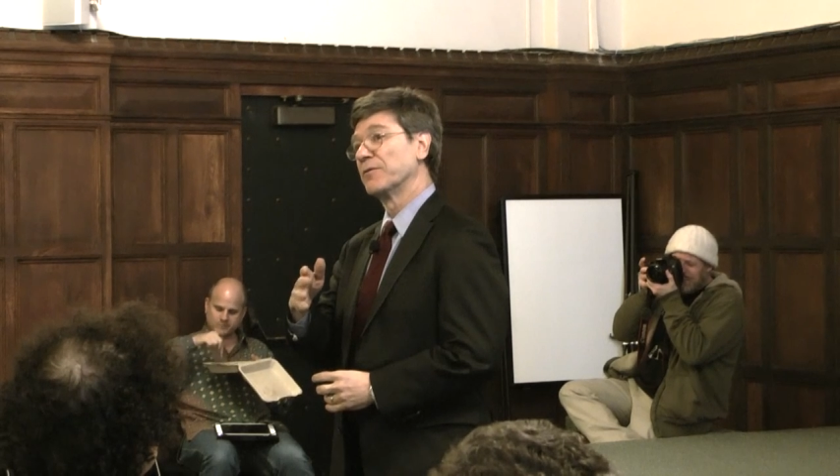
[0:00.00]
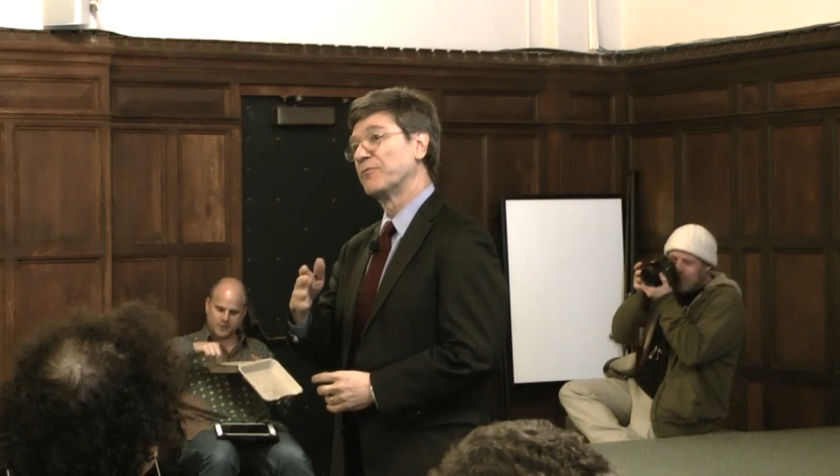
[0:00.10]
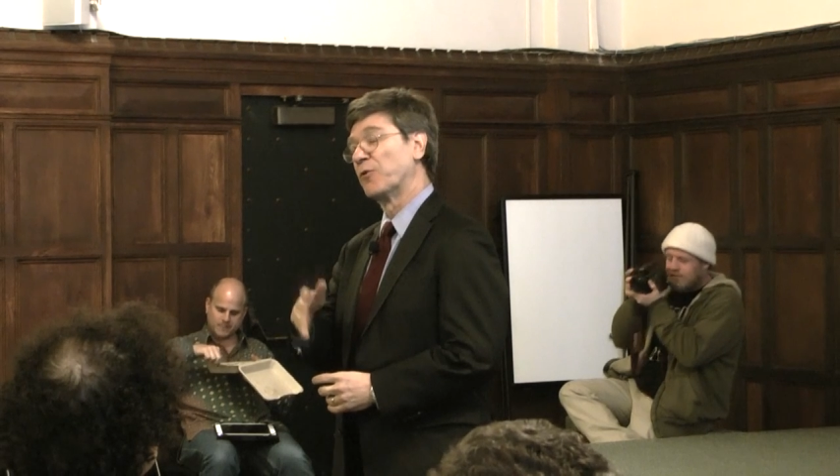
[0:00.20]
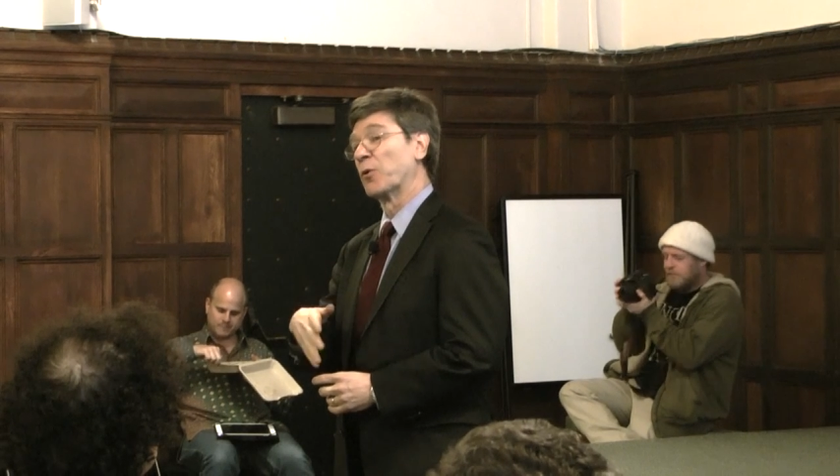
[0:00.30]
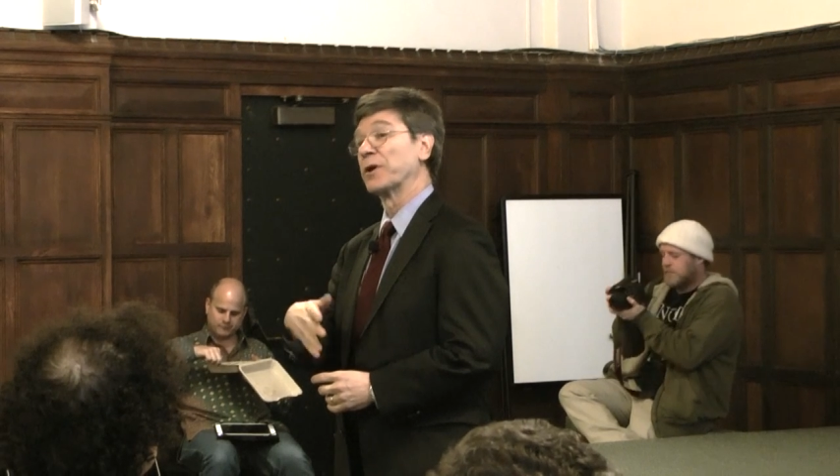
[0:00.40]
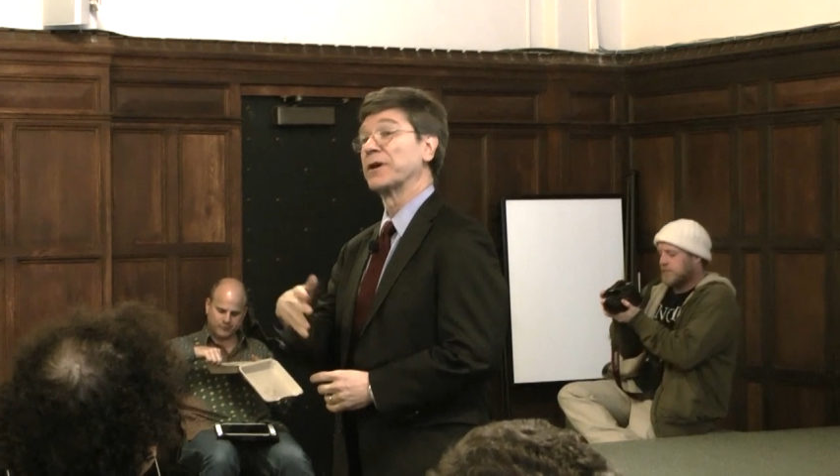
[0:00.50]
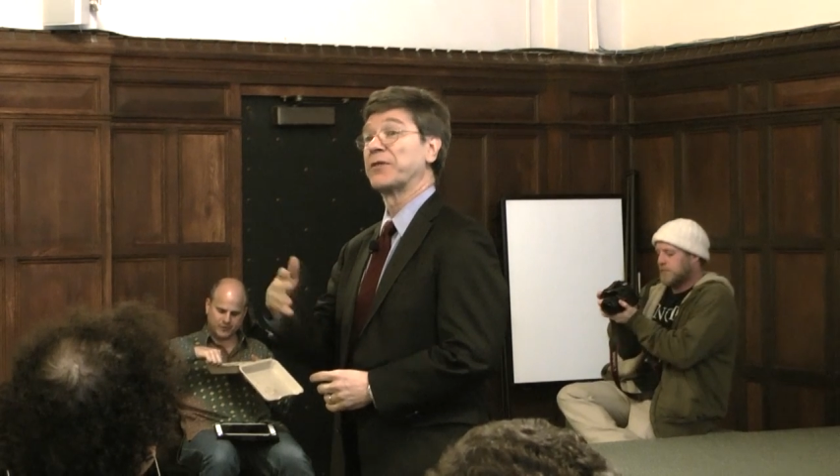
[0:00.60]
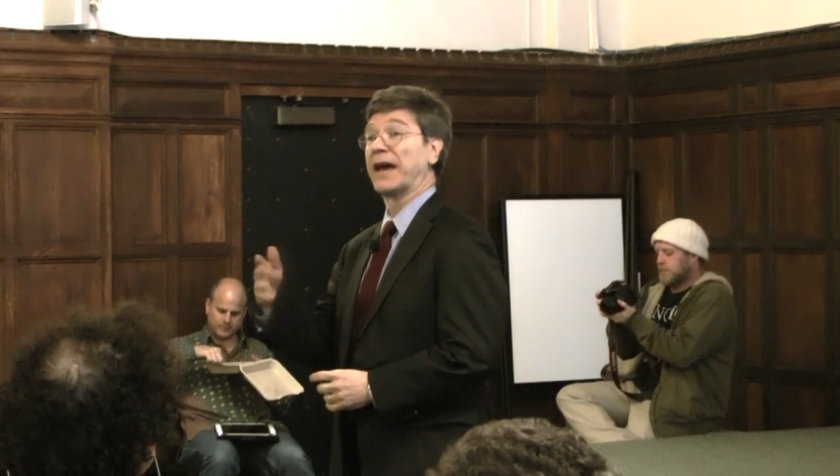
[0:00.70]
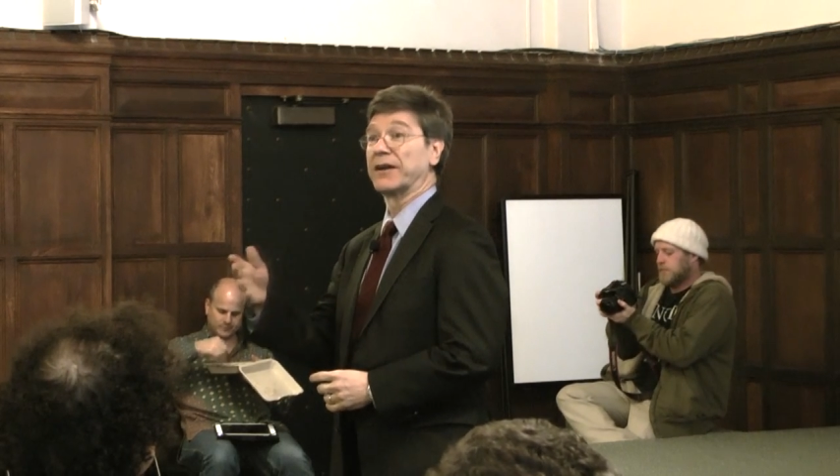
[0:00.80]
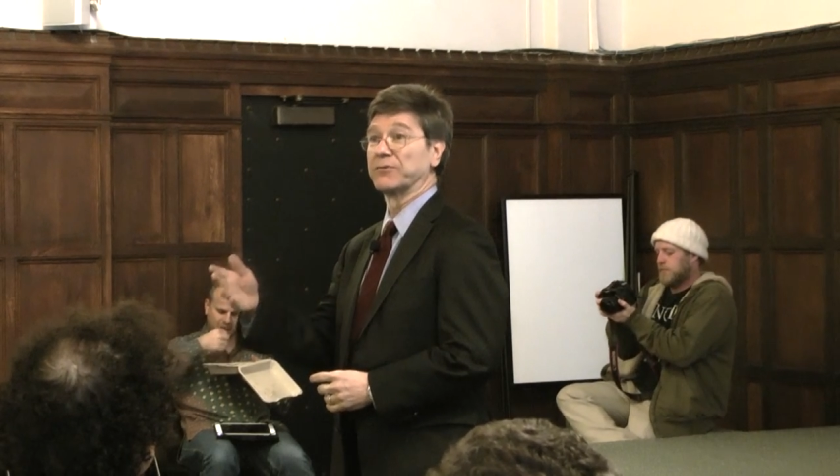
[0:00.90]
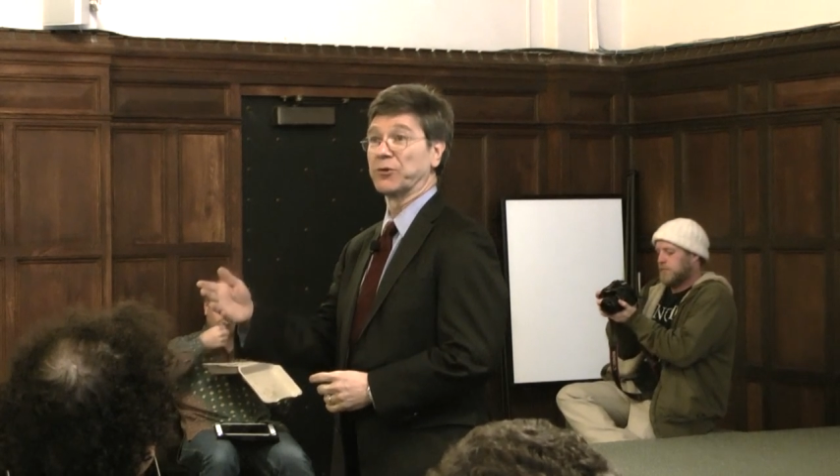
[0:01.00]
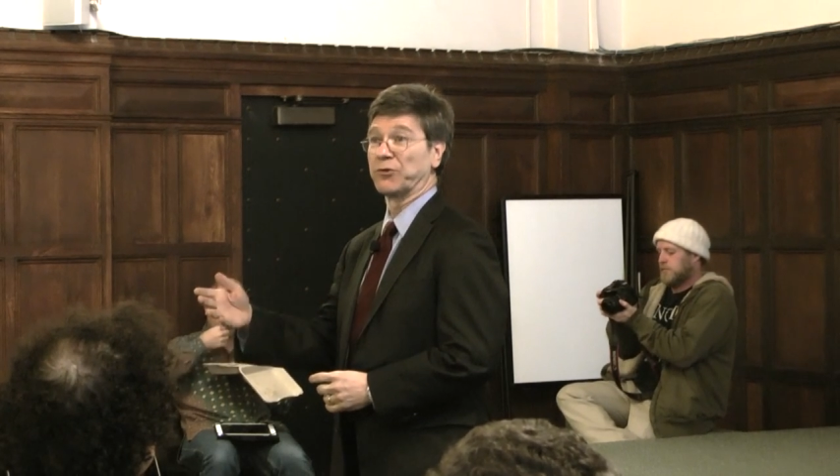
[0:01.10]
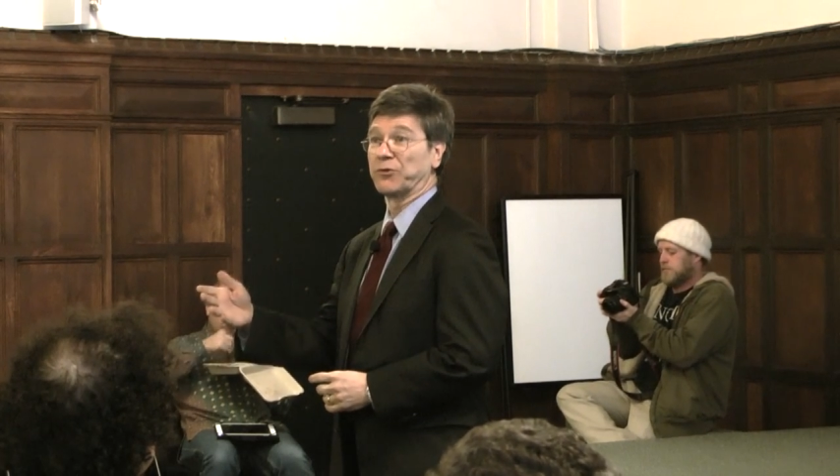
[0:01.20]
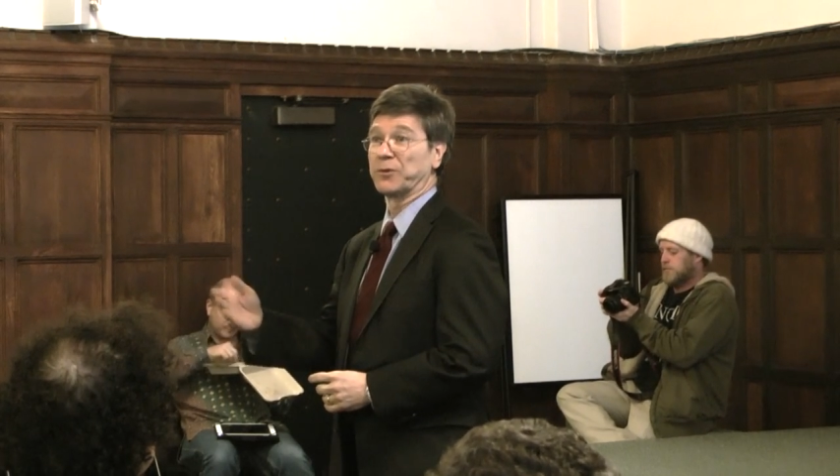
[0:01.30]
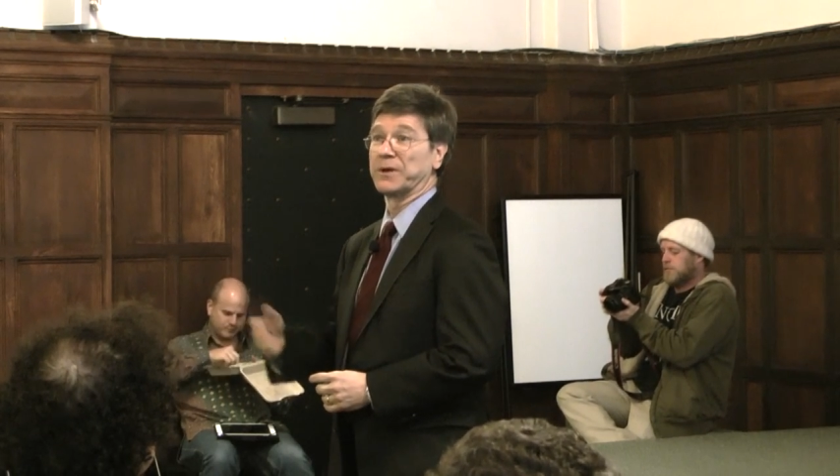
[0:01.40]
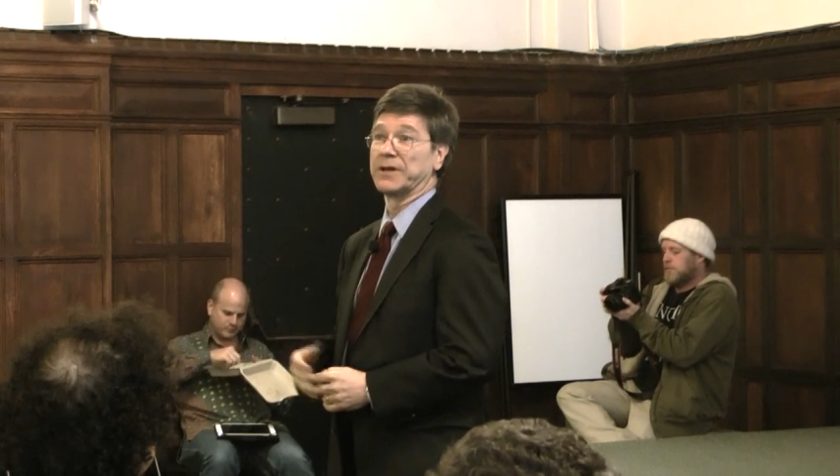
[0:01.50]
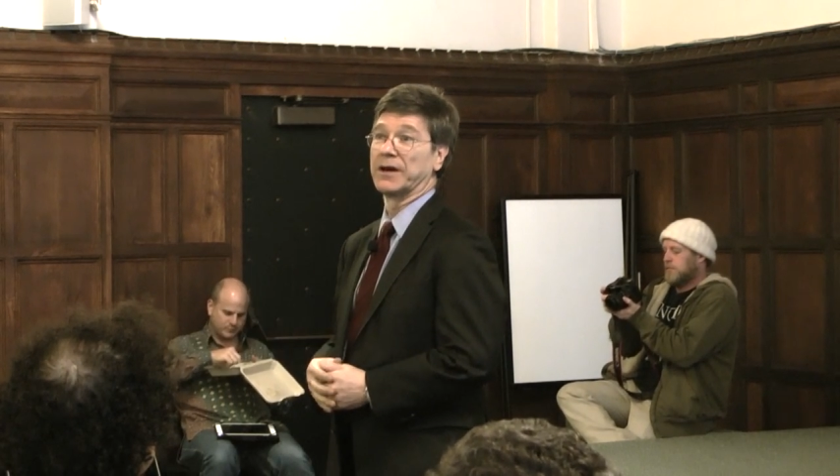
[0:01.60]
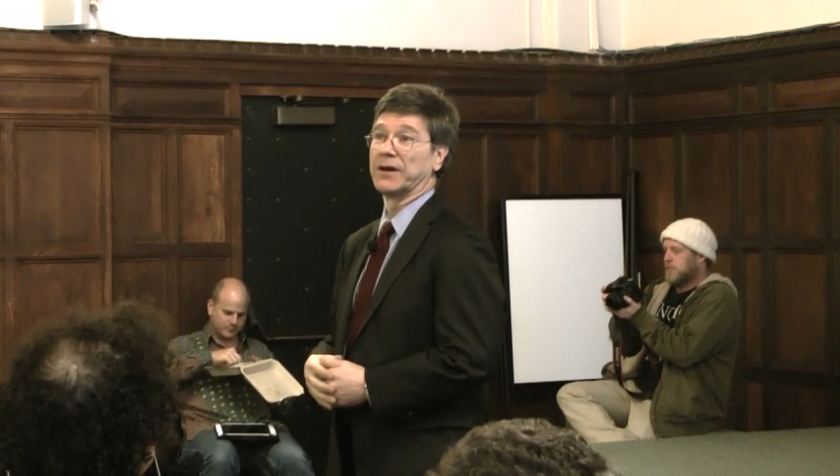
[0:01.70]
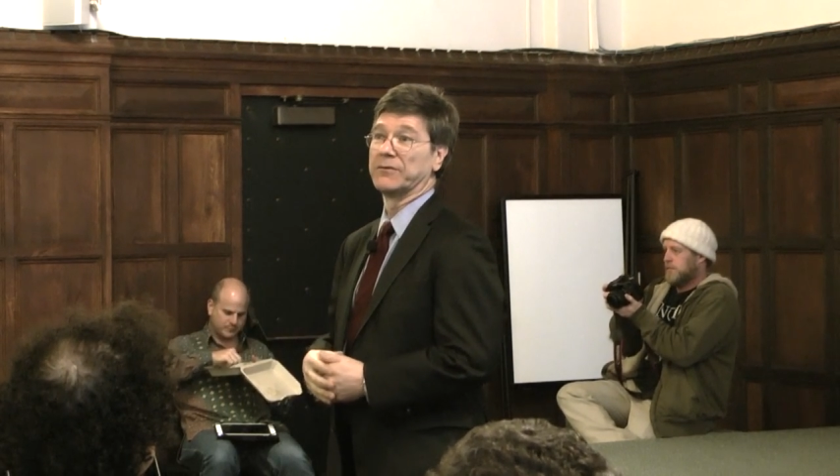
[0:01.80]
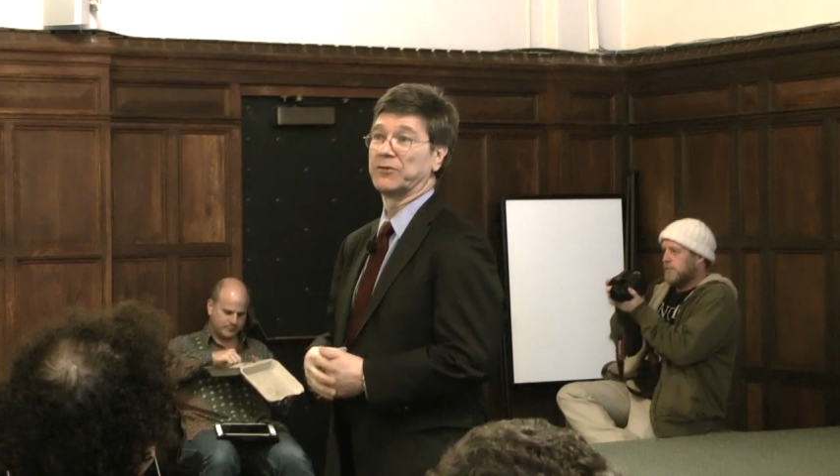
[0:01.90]
fortieth anniversary
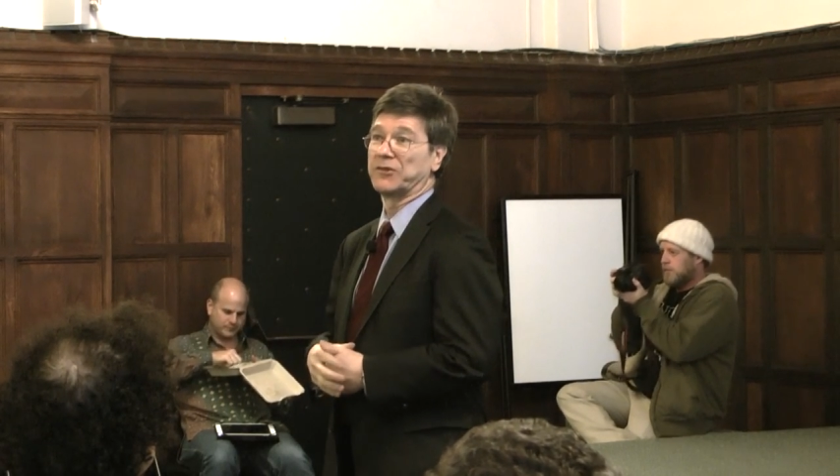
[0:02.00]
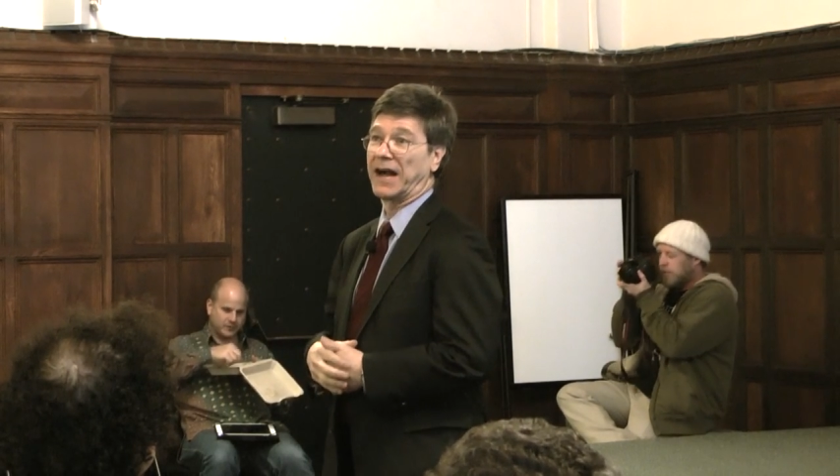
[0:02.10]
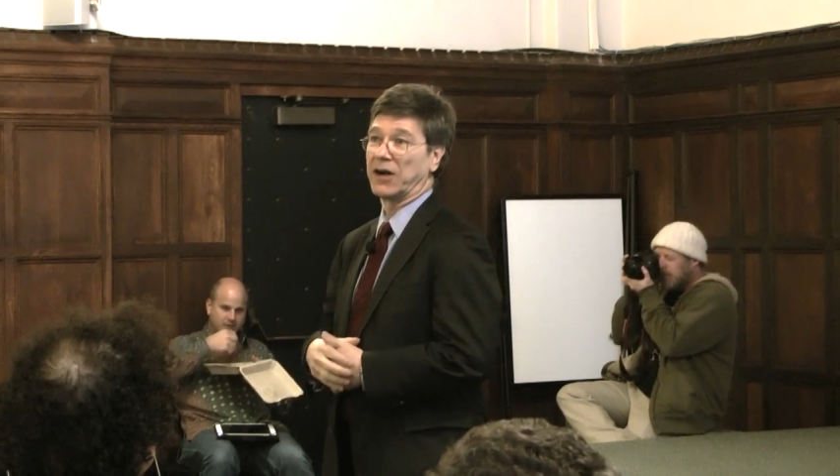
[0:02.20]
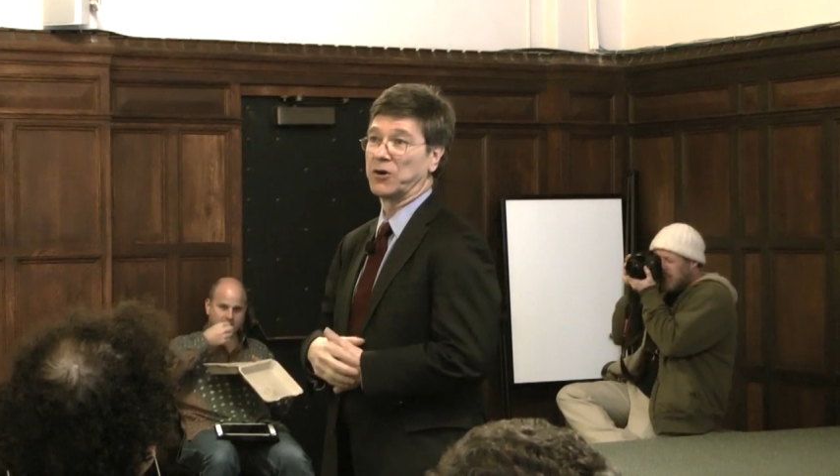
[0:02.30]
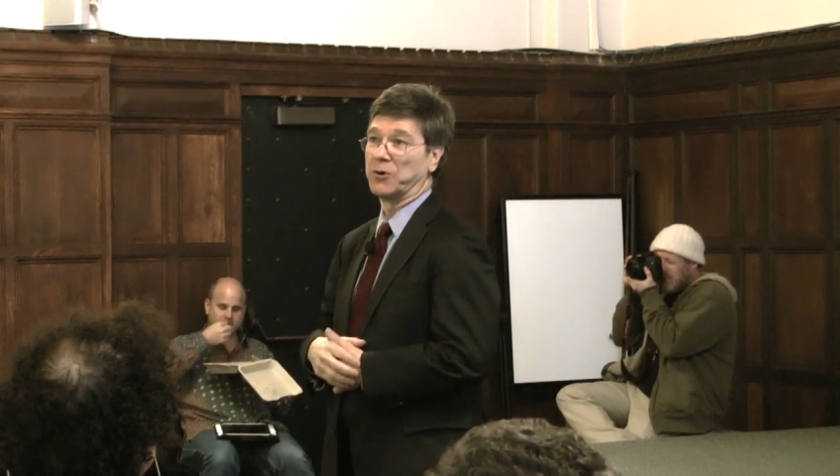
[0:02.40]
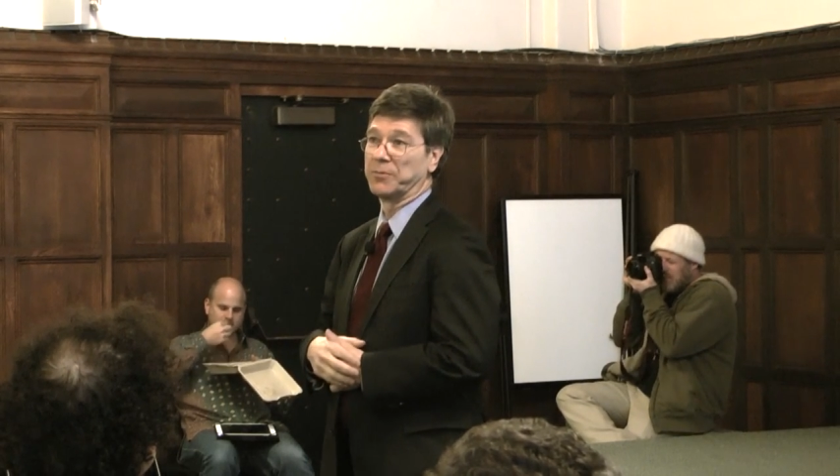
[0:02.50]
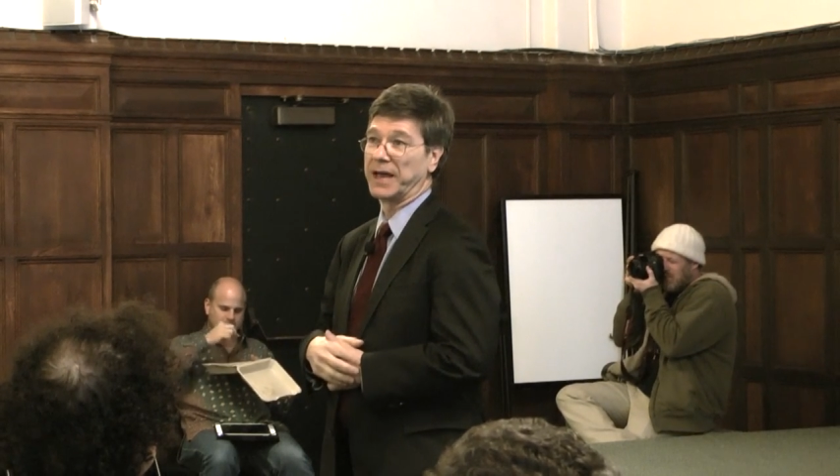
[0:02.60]
of Stockholm